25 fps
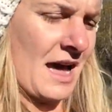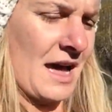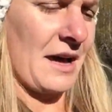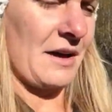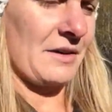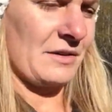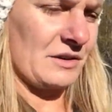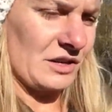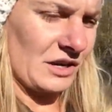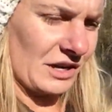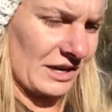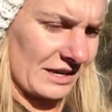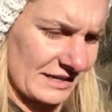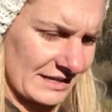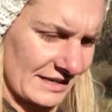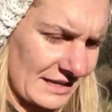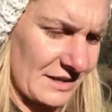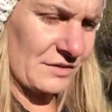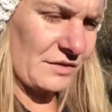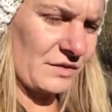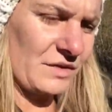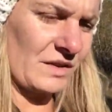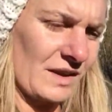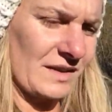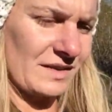It
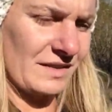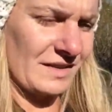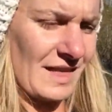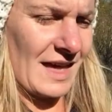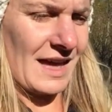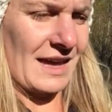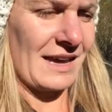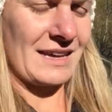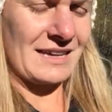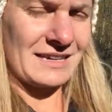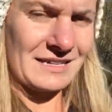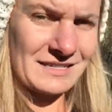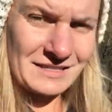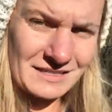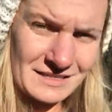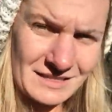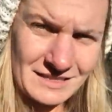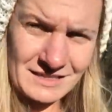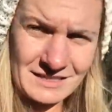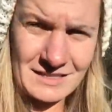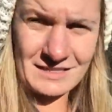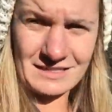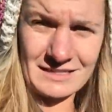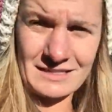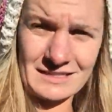gives us that
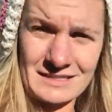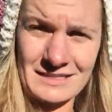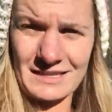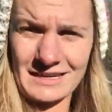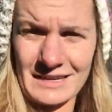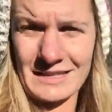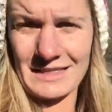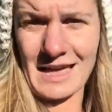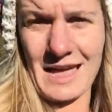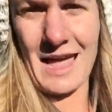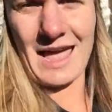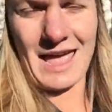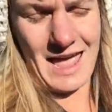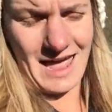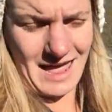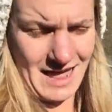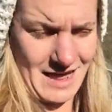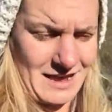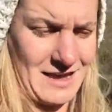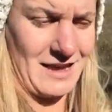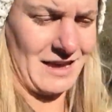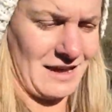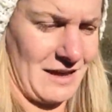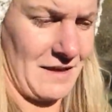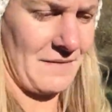consistency and that
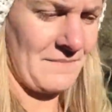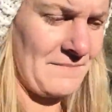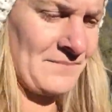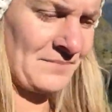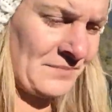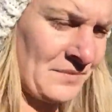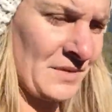anchor.